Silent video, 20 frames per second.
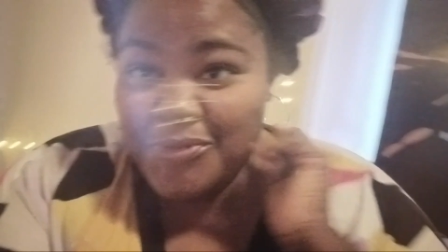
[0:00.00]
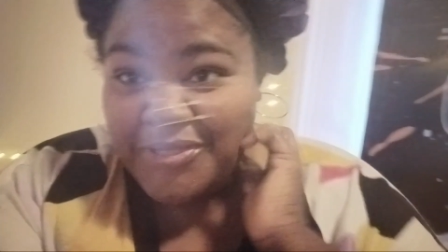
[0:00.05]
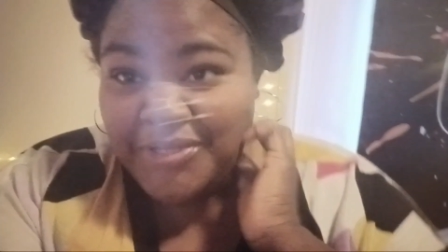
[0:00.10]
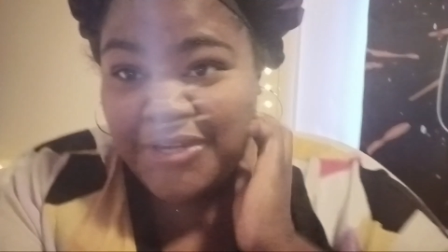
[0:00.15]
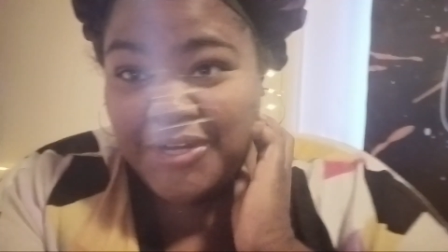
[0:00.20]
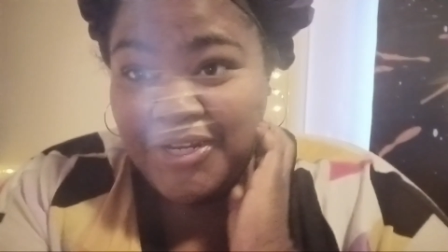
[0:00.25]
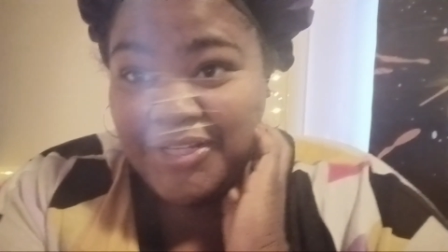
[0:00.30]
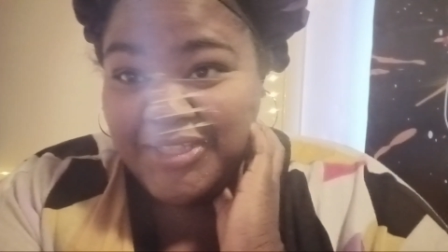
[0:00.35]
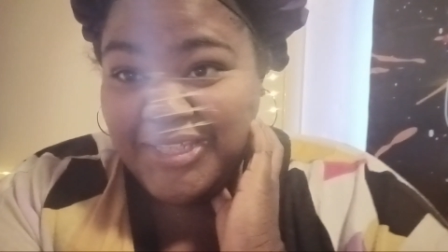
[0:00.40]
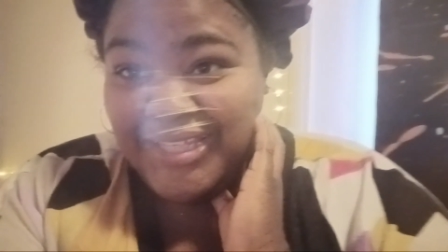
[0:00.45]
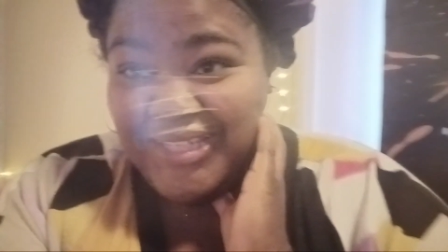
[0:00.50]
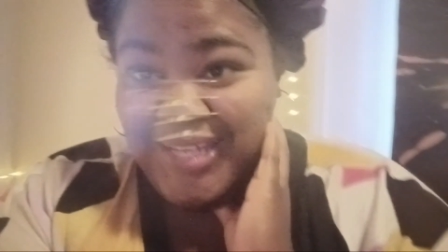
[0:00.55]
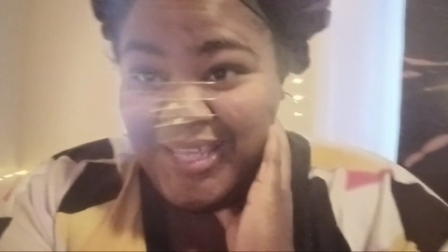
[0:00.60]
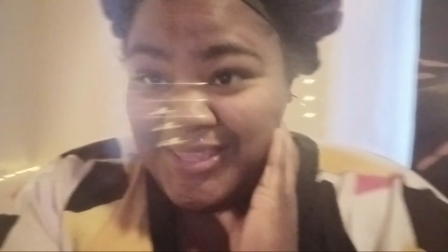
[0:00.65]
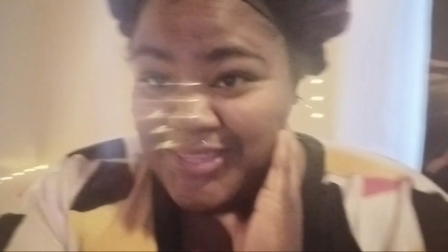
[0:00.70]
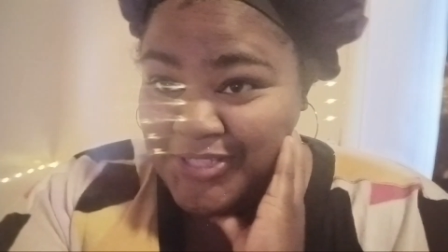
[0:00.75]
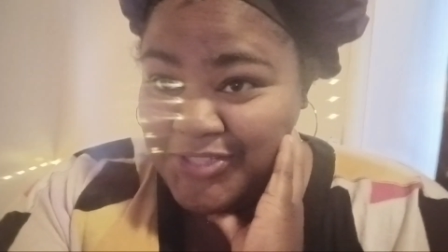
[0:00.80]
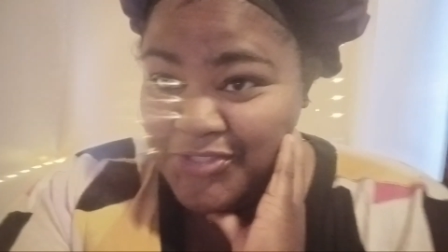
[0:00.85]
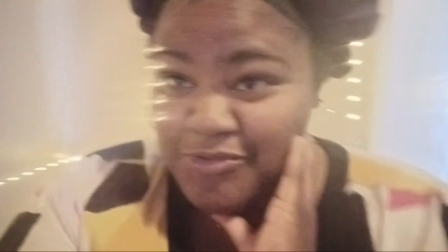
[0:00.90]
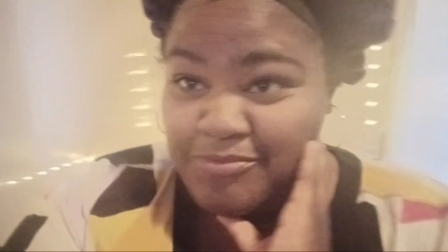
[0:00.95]
currently in
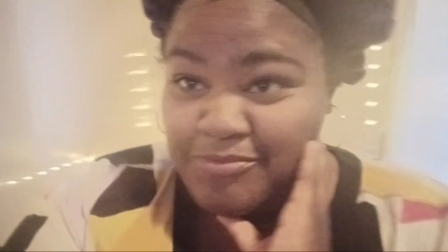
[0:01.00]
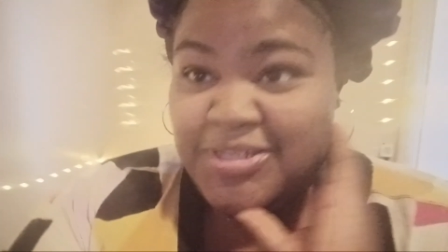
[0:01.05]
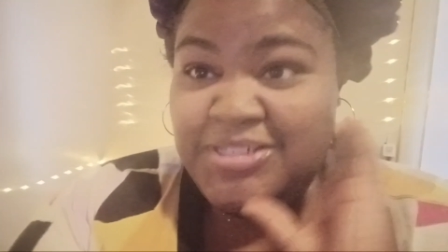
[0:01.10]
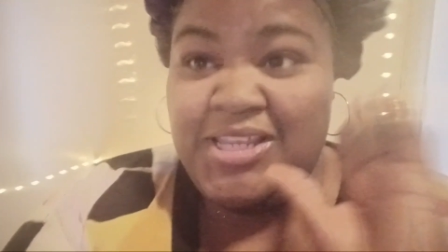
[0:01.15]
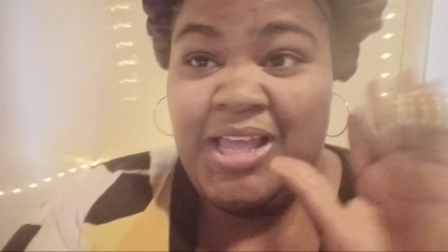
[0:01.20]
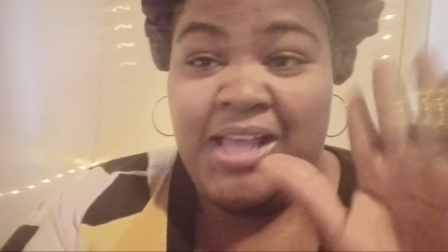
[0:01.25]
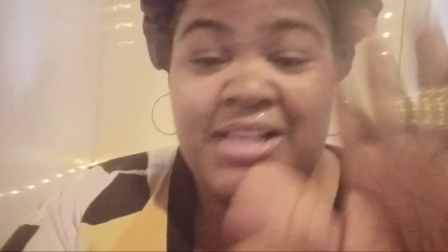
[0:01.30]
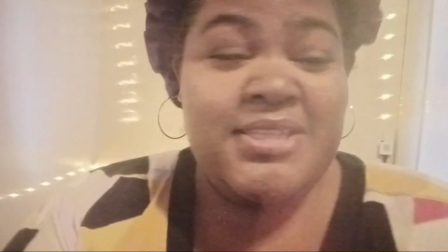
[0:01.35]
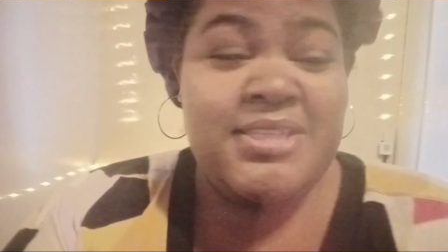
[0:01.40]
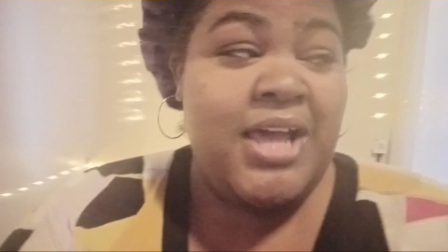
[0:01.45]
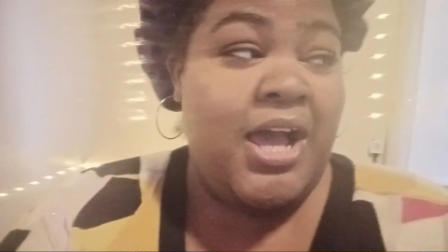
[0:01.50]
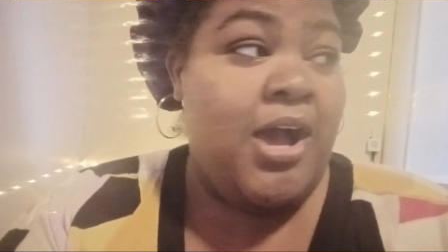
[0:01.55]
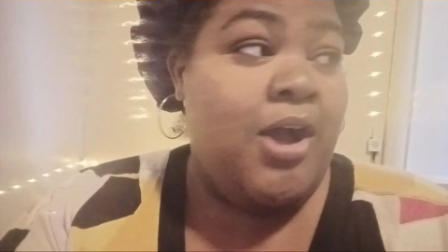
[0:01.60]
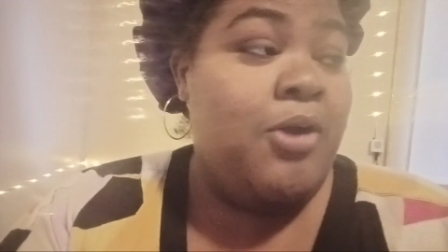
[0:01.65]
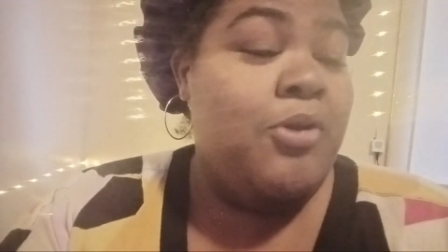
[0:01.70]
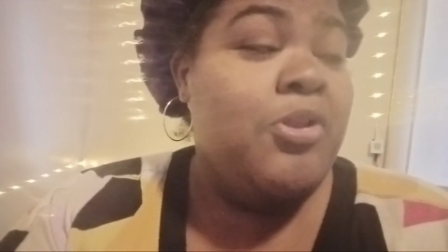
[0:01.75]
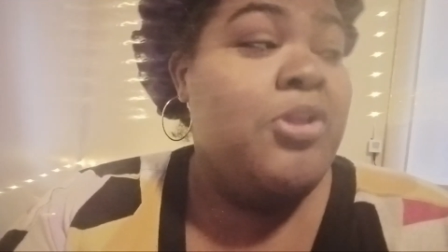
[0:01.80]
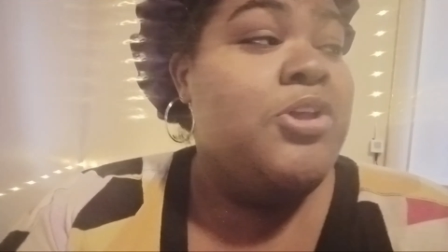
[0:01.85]
Nathan's room as y'all saw.